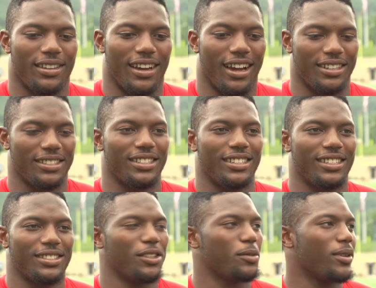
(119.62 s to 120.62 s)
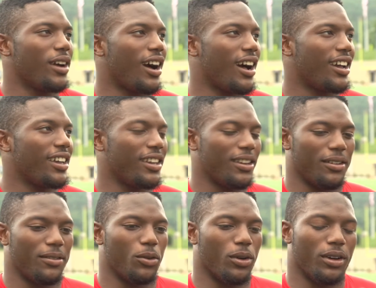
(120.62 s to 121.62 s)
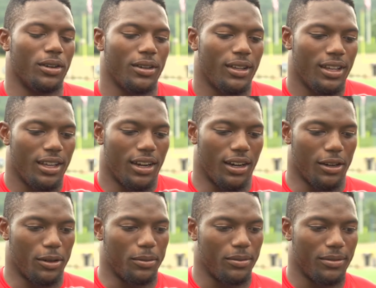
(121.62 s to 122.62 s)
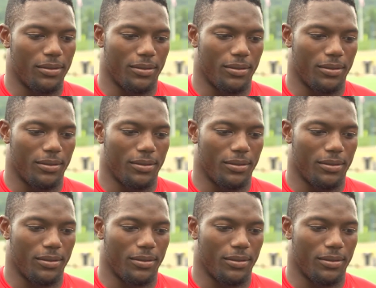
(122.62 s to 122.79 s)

honestly, it's going to be a hot hand. Well, mm-hmm. um,